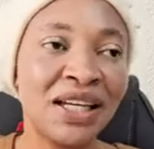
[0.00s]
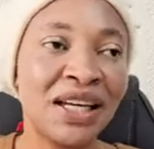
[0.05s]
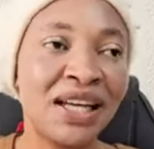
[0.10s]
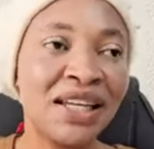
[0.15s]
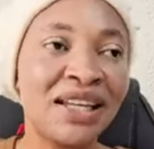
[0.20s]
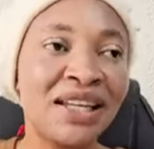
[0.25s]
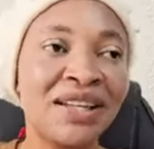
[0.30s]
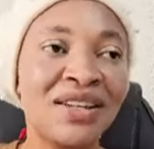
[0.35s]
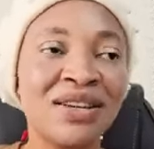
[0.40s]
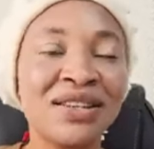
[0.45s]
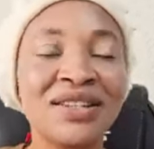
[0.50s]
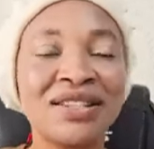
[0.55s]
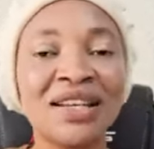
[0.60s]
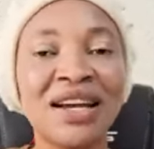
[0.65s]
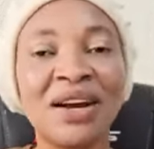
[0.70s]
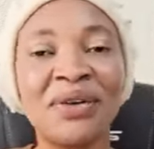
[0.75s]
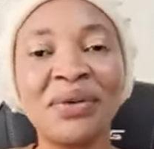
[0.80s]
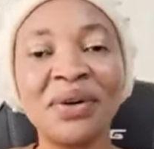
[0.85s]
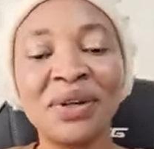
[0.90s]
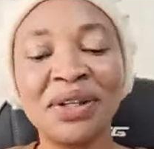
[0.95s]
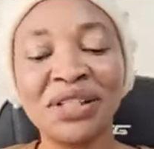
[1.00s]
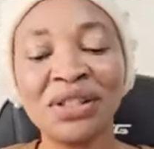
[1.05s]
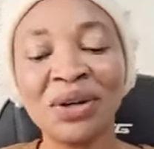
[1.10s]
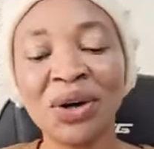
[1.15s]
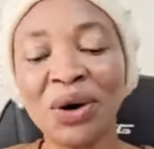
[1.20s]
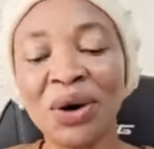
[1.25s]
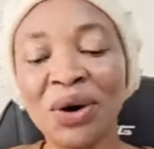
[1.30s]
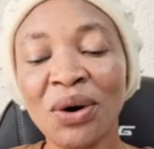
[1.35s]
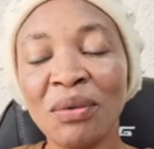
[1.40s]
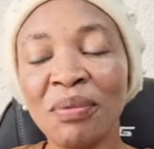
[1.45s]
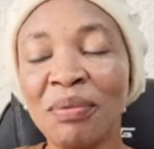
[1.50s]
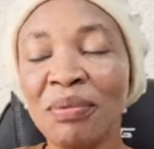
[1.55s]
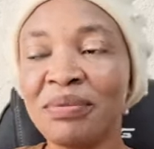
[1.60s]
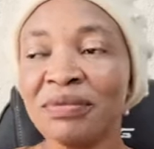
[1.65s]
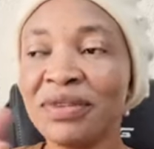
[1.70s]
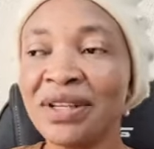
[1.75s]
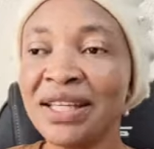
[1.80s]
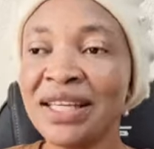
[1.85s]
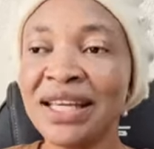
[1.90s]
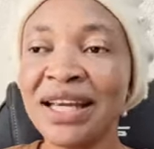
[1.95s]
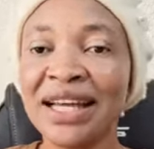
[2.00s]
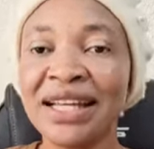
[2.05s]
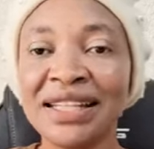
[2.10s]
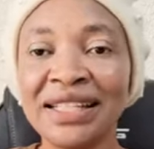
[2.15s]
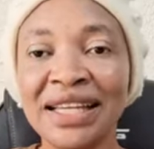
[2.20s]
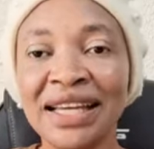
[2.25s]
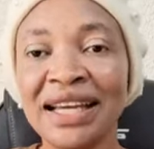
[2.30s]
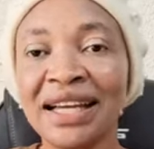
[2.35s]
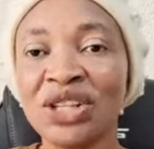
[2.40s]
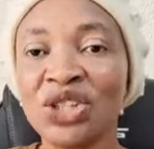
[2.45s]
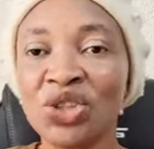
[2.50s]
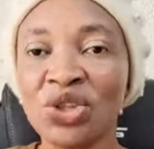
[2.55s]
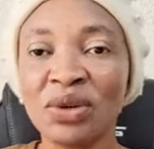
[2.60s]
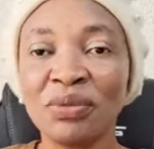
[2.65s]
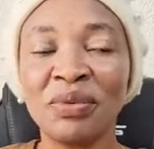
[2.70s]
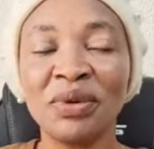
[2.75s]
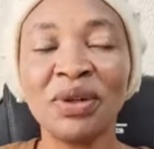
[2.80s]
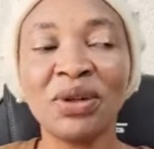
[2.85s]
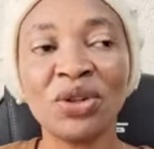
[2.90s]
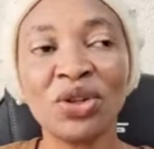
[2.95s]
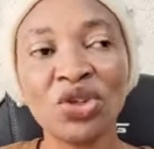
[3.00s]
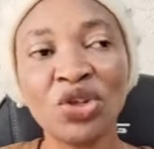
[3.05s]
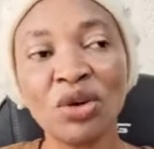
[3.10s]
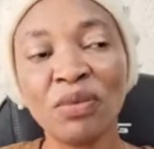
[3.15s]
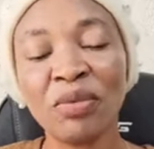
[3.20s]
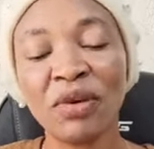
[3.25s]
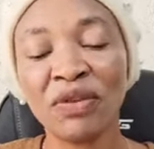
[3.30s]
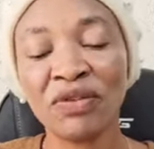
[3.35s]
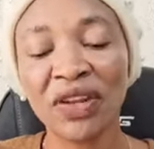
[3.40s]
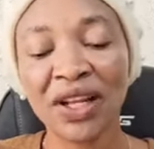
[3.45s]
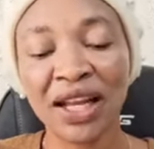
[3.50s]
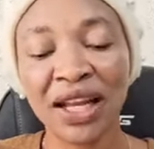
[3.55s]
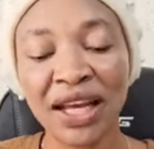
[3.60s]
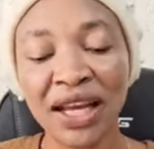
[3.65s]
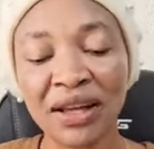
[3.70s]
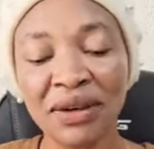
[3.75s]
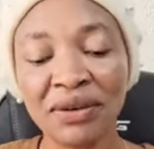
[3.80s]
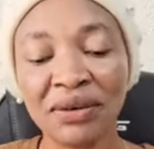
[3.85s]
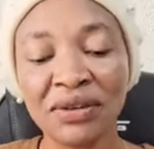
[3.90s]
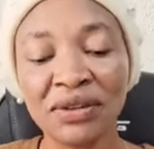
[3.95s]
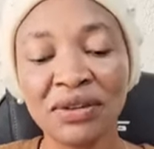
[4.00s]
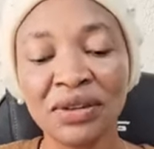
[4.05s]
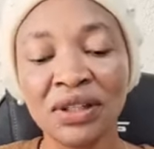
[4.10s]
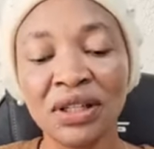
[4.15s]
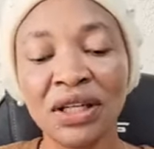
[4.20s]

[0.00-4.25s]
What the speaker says: He did not start running up here, there and jumping on top of the lion.